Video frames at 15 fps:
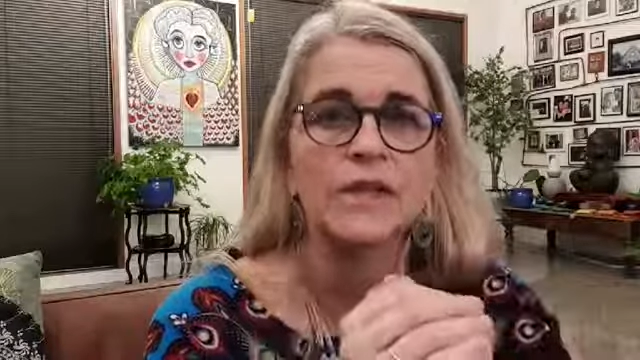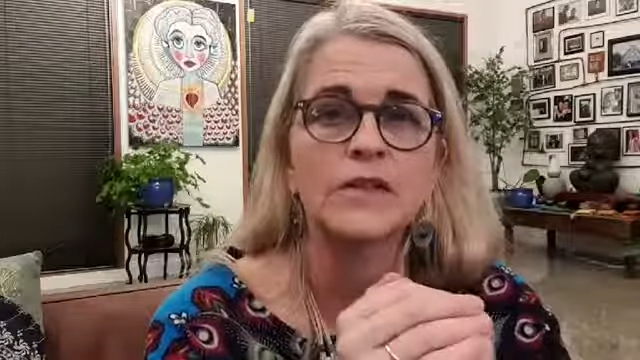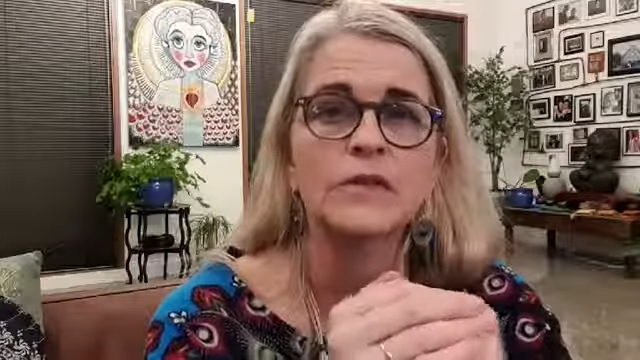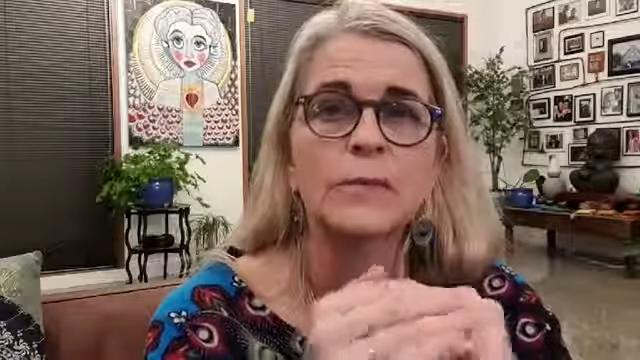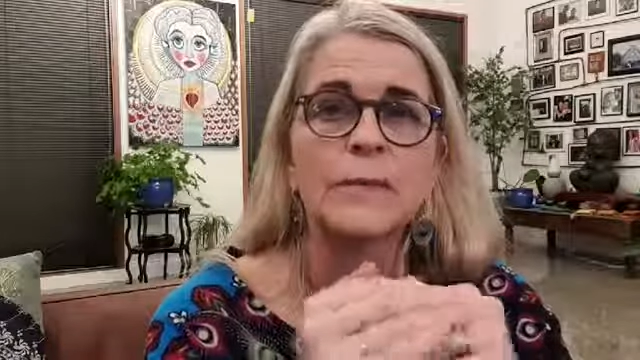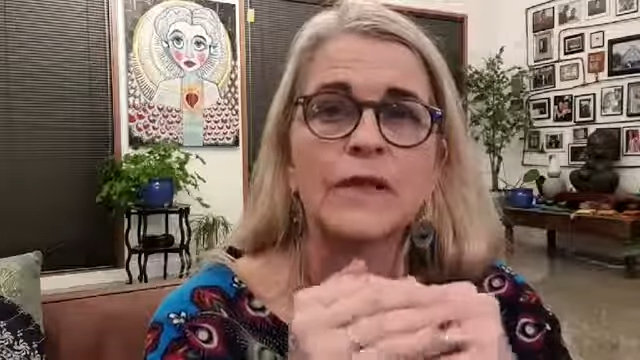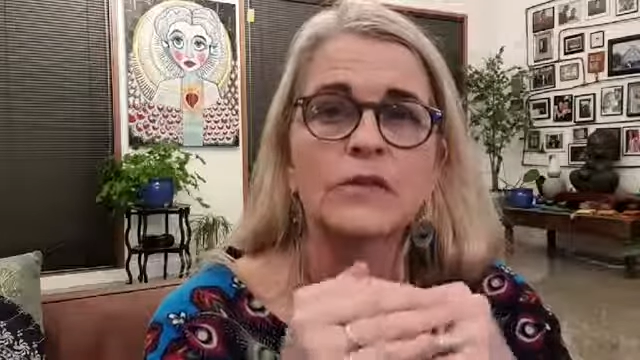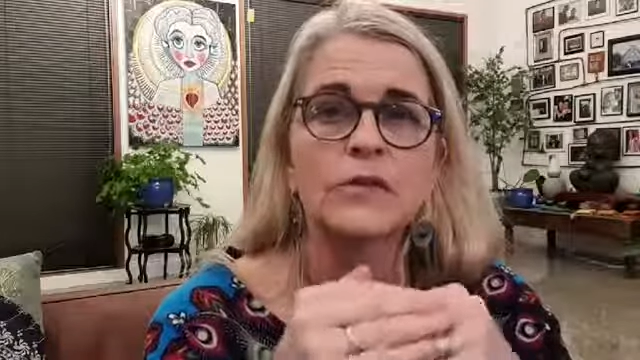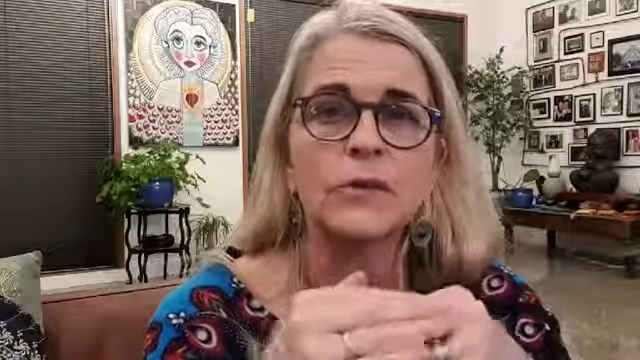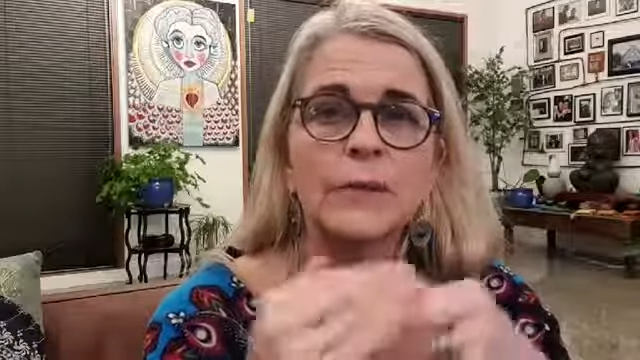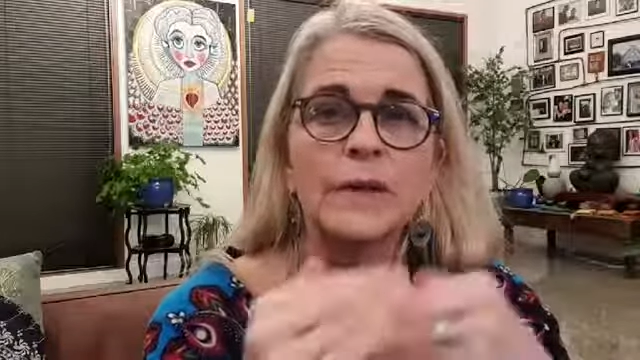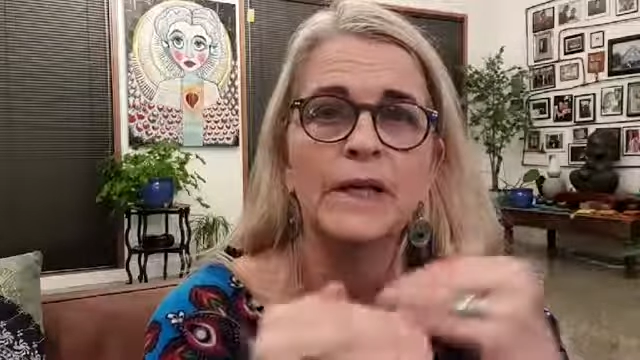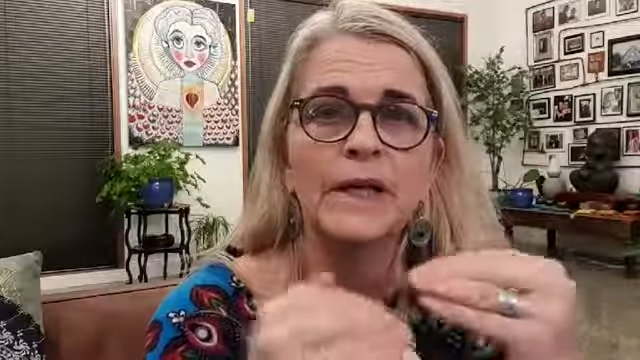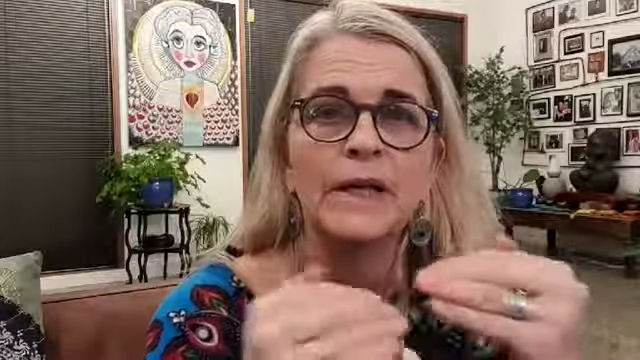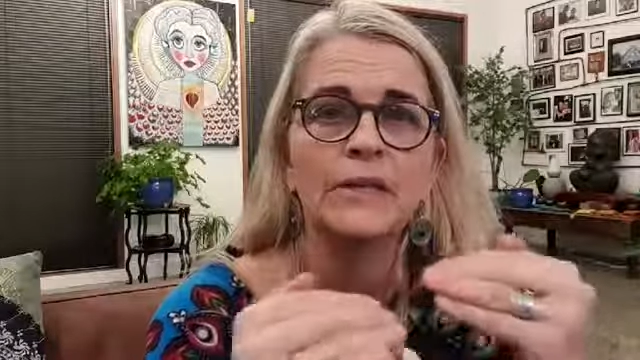It's meant to
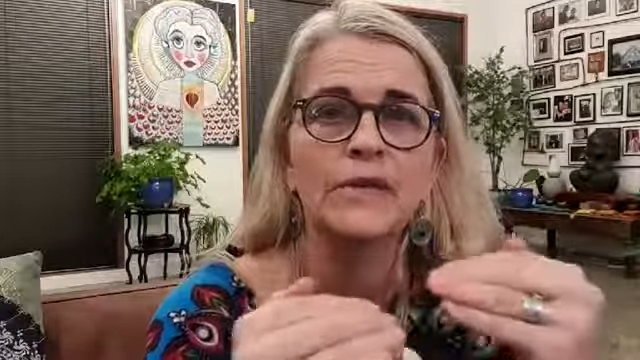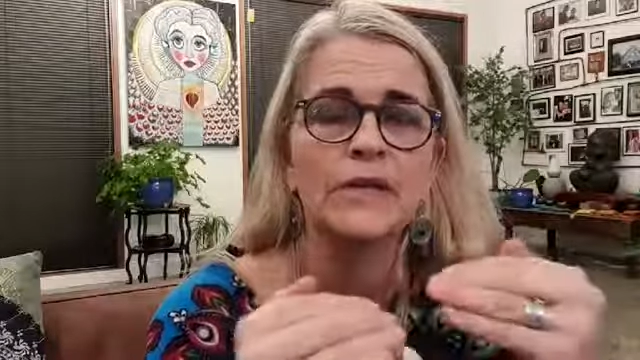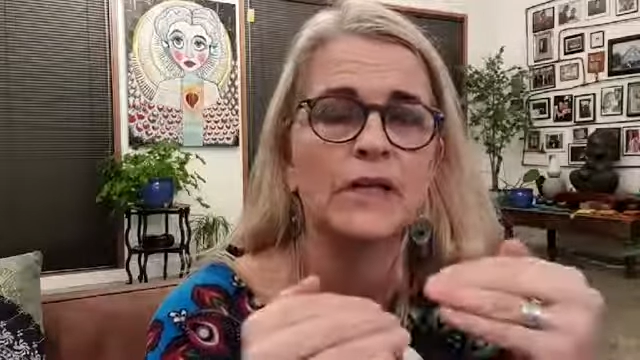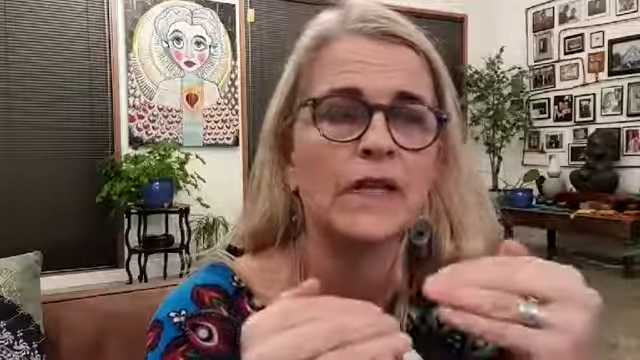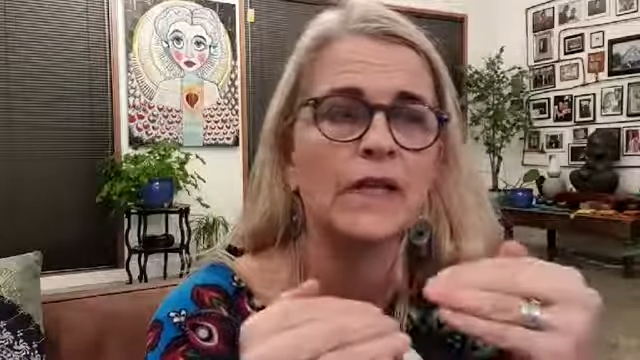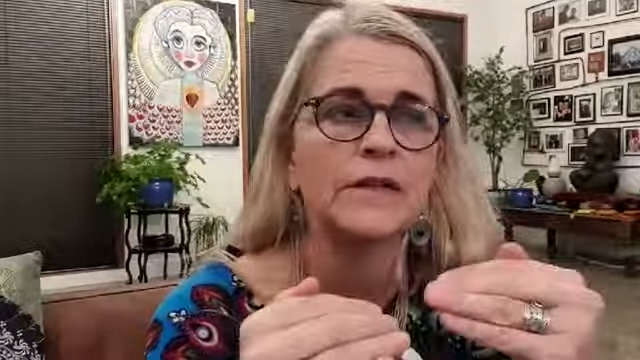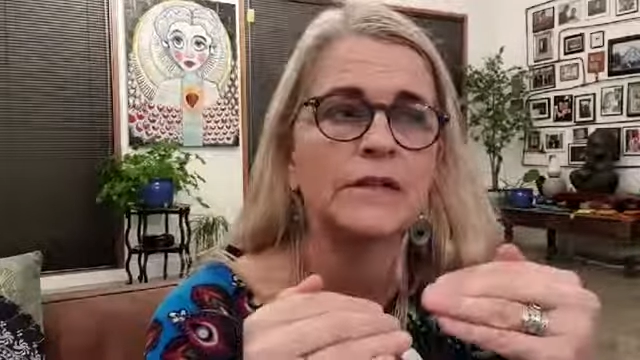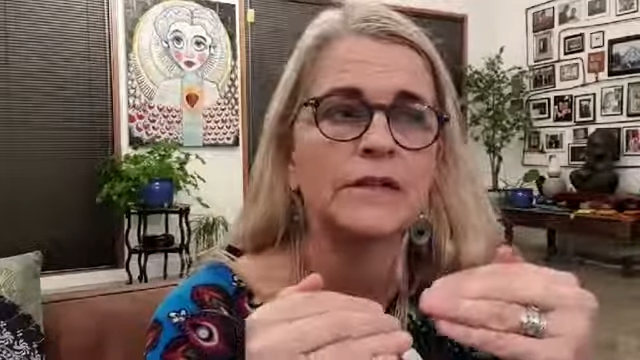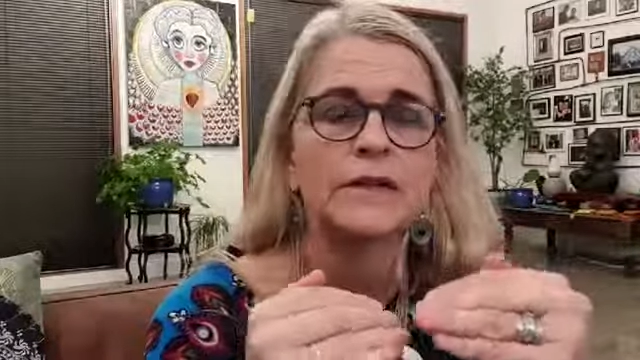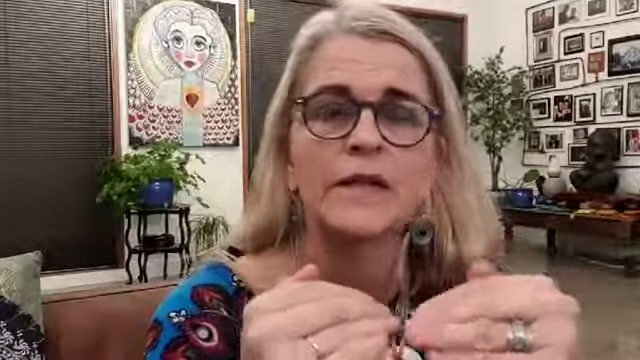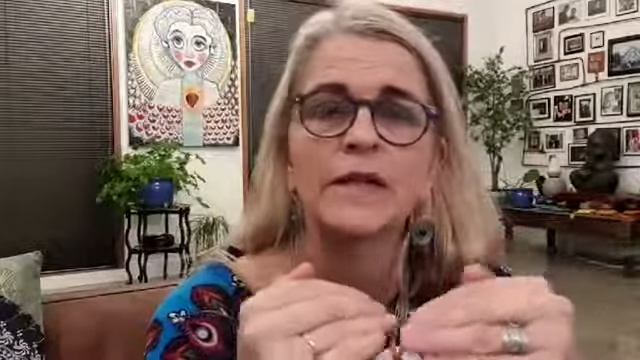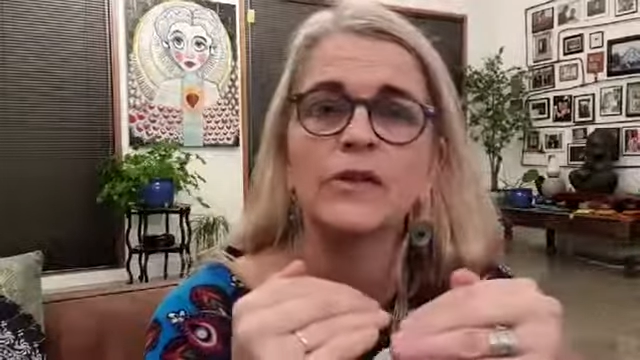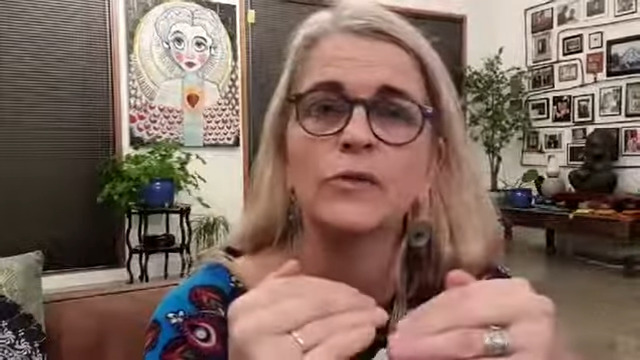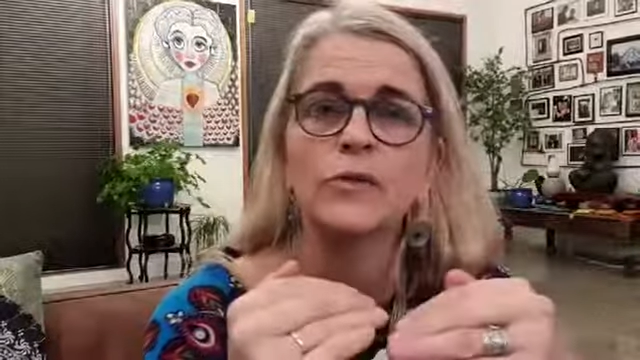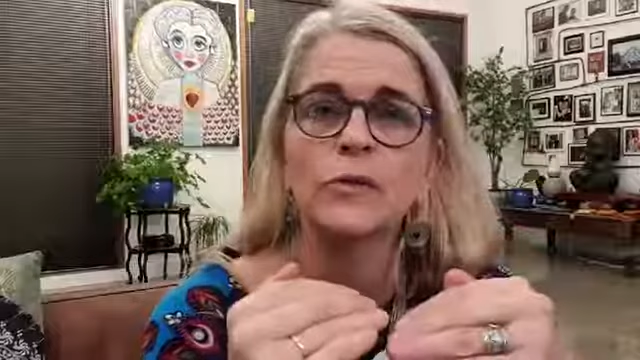be integrated
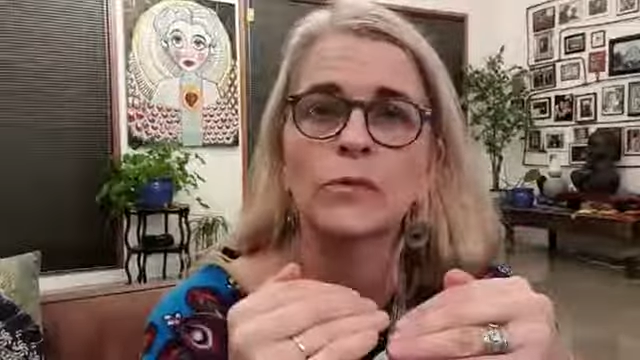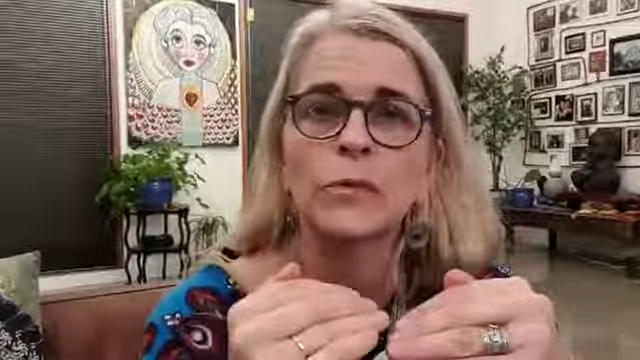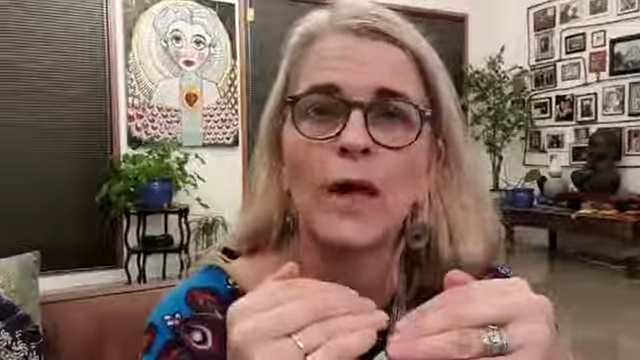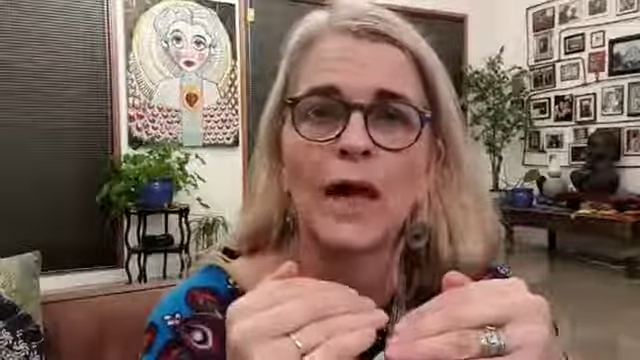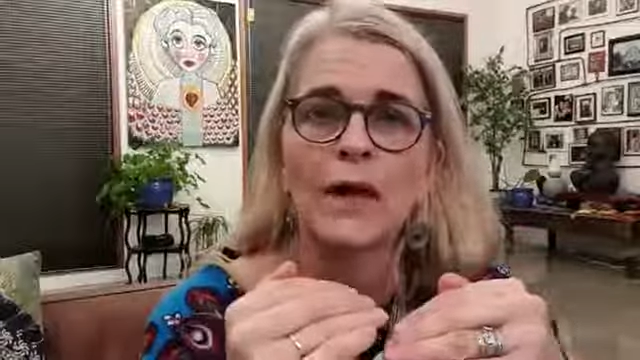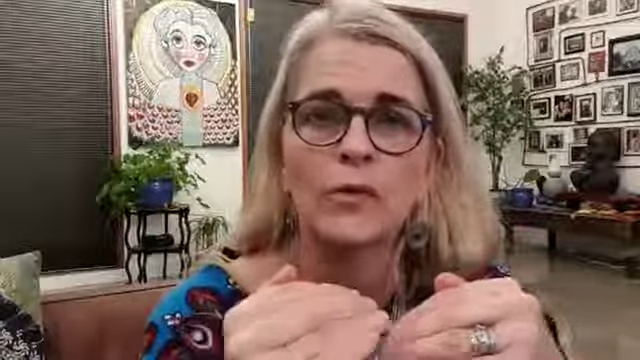into